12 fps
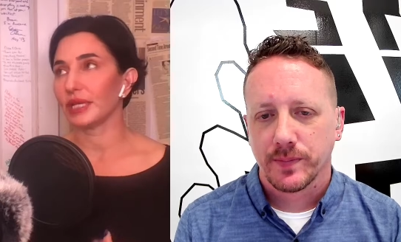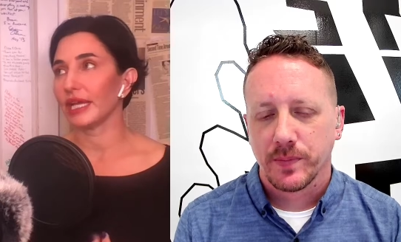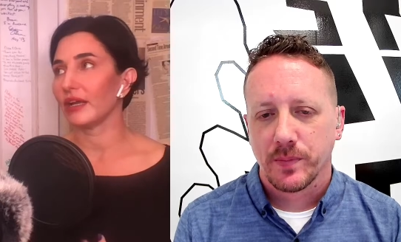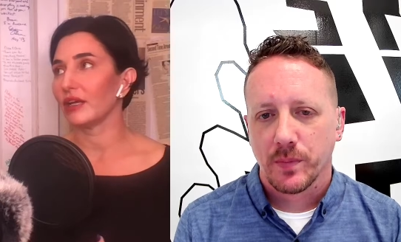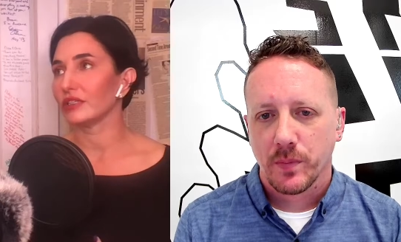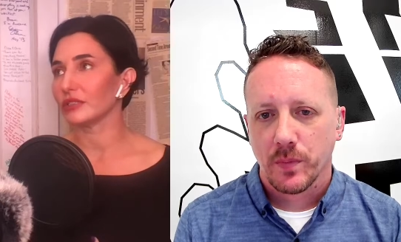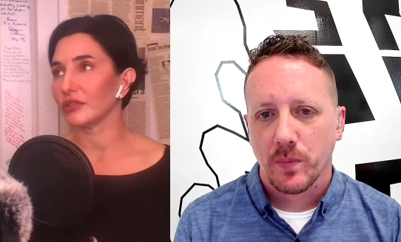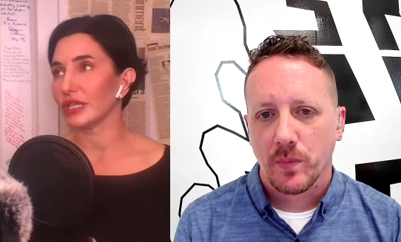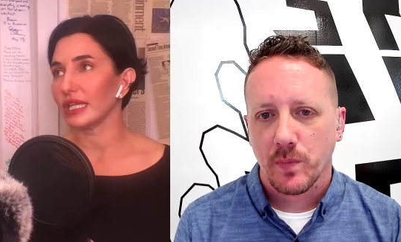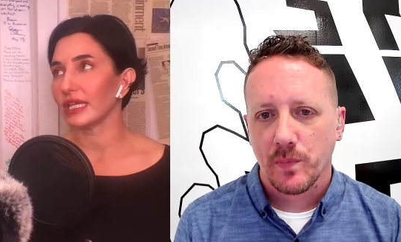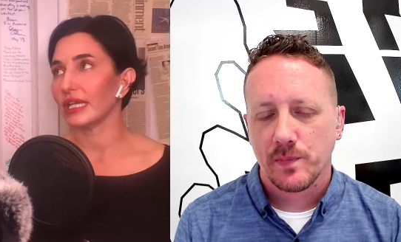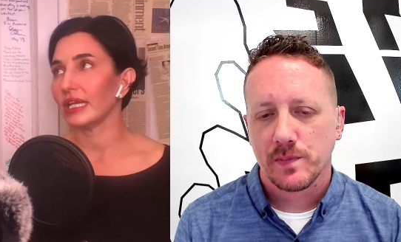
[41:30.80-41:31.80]
Speaker 1: but i also
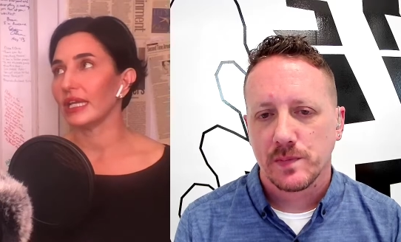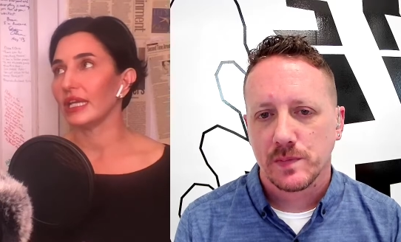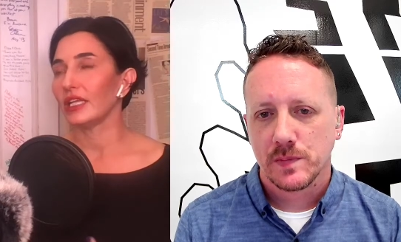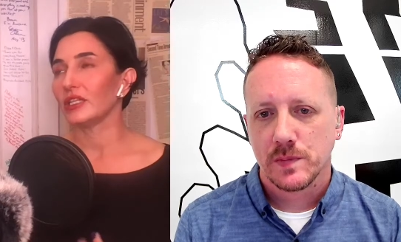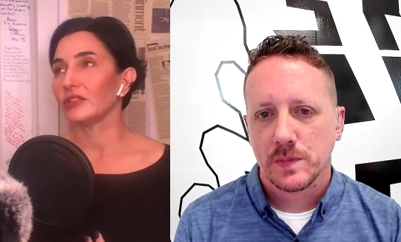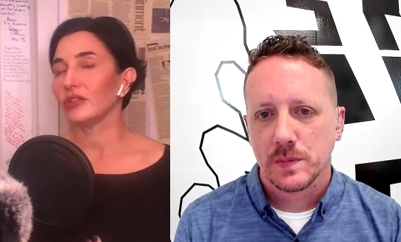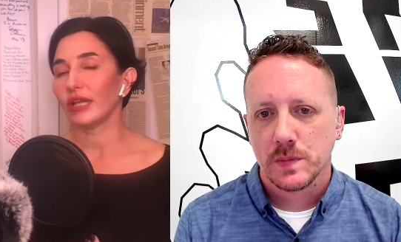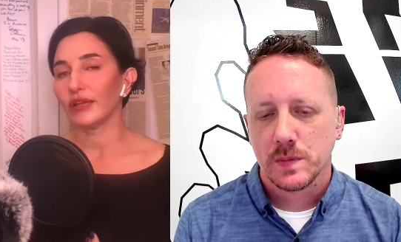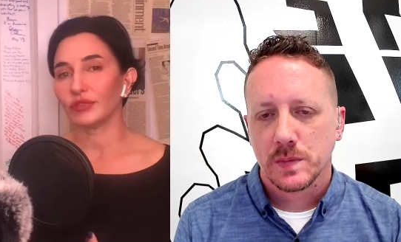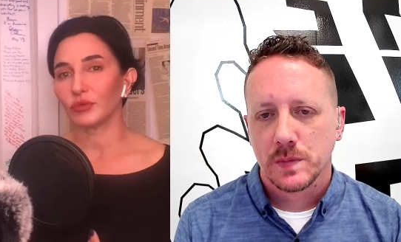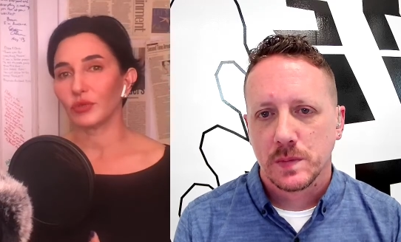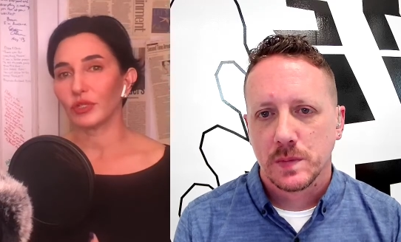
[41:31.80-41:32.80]
think you don't
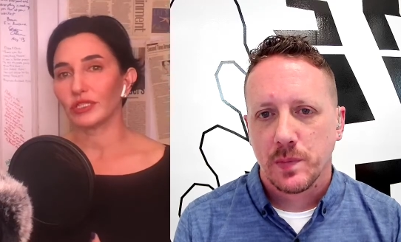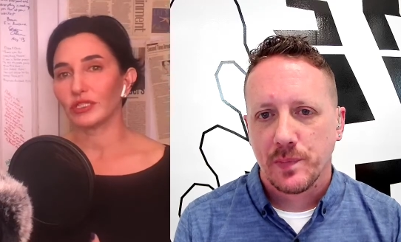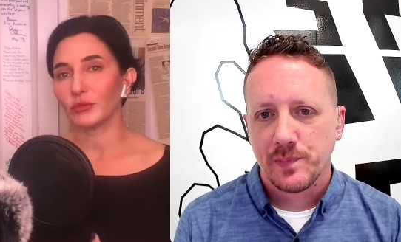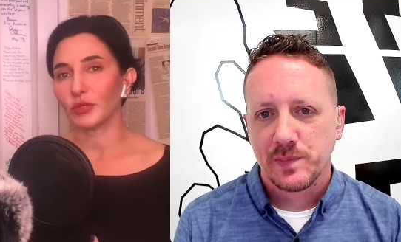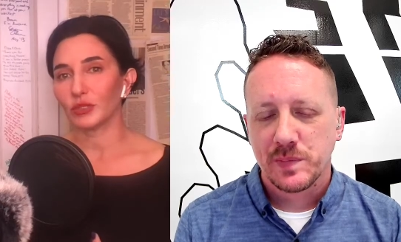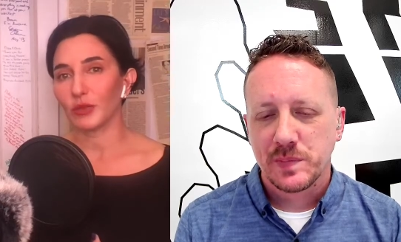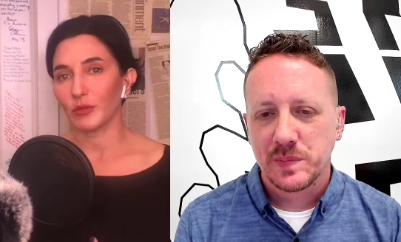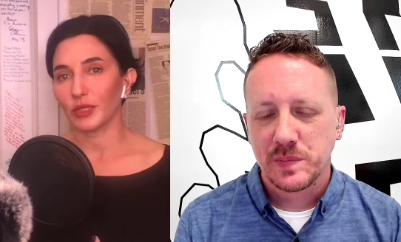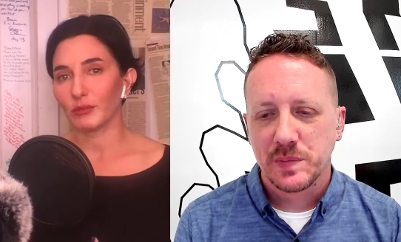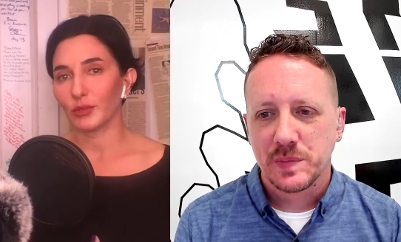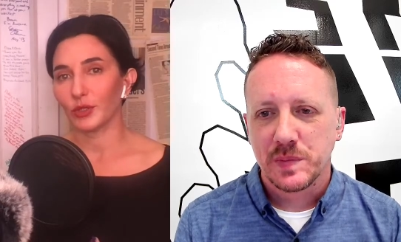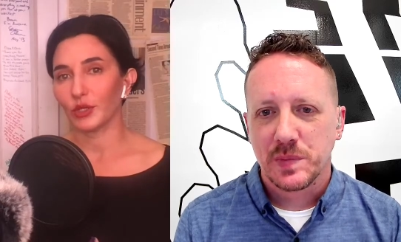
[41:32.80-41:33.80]
have to worry so much
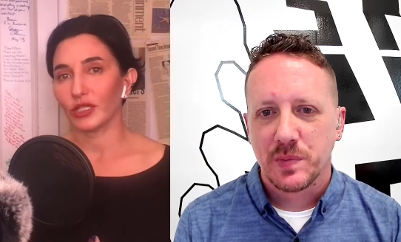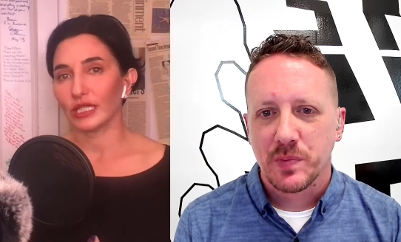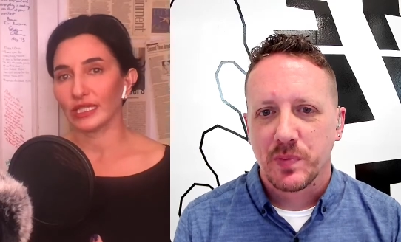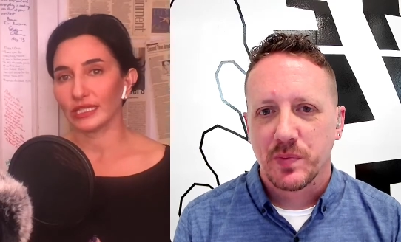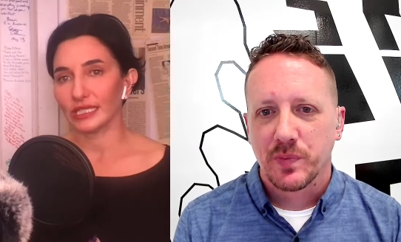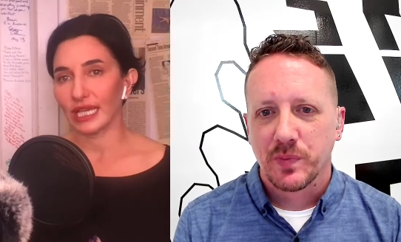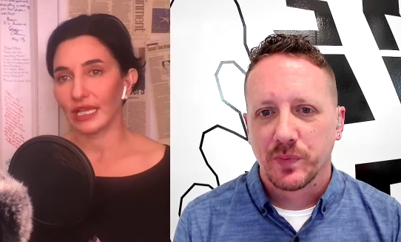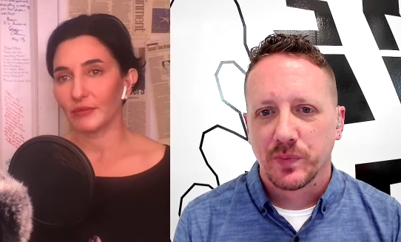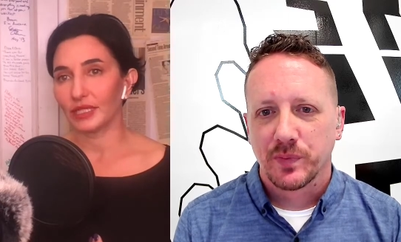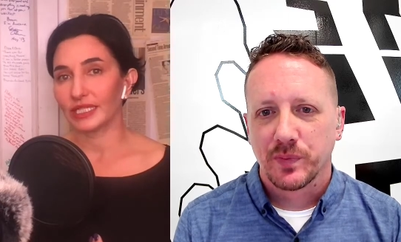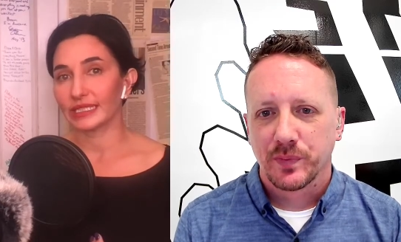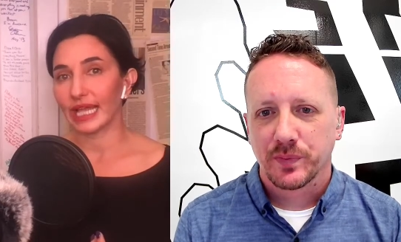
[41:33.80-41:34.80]
about being pure on the
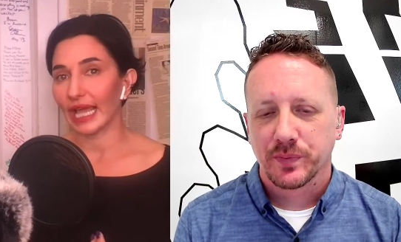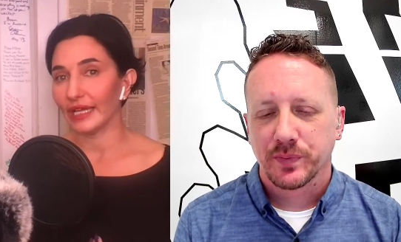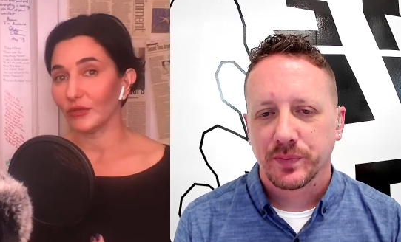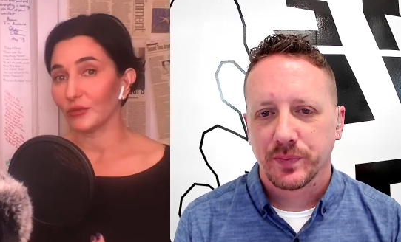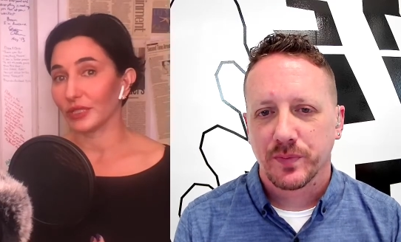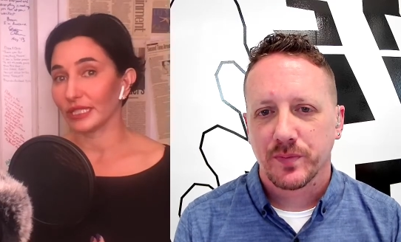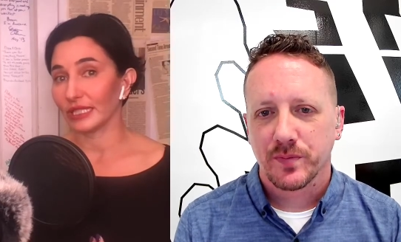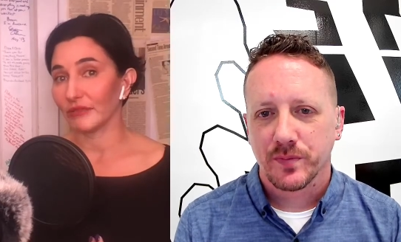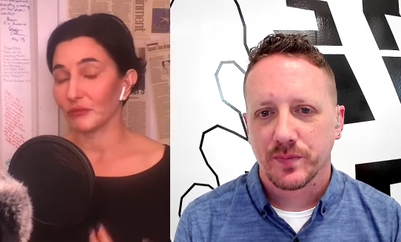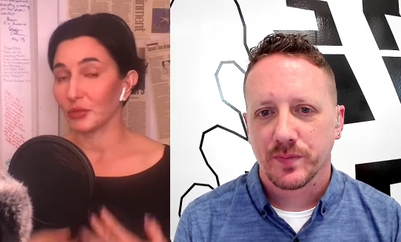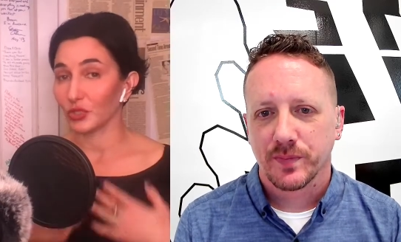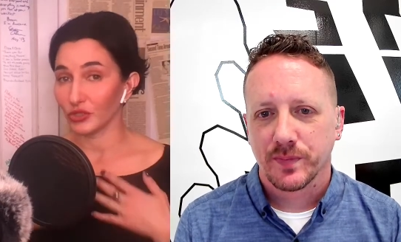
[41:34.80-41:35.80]
inside because i don't
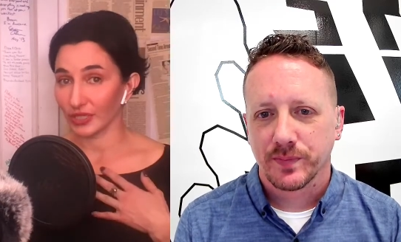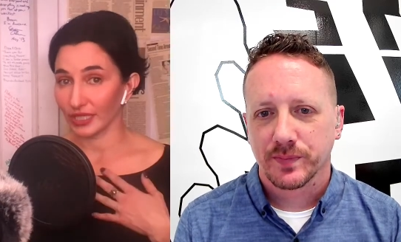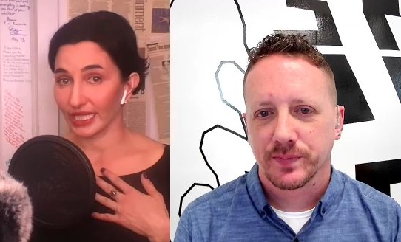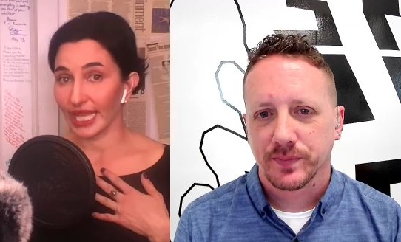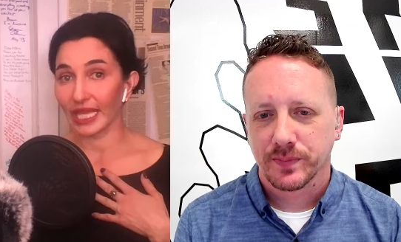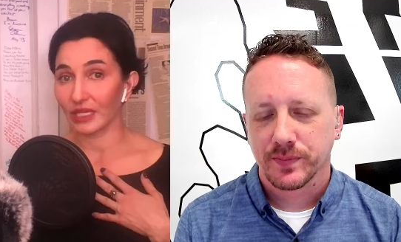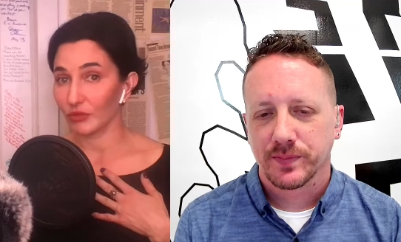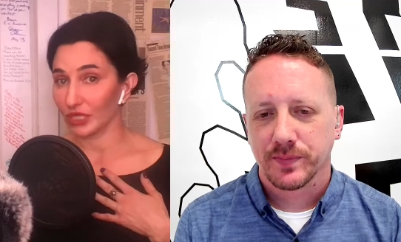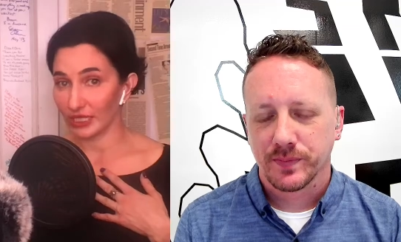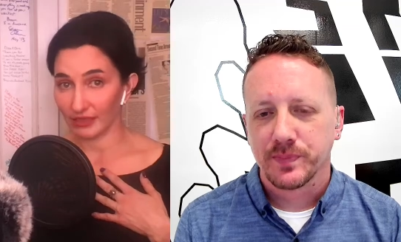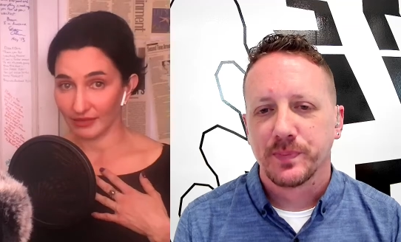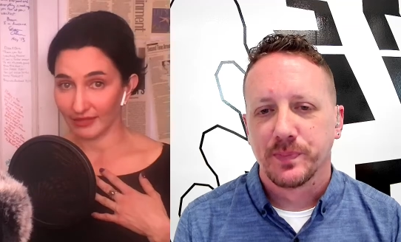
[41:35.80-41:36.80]
believe personally
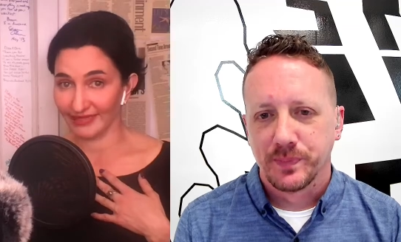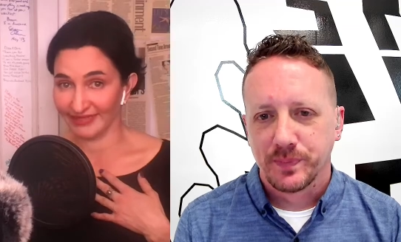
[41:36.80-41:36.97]
anyone is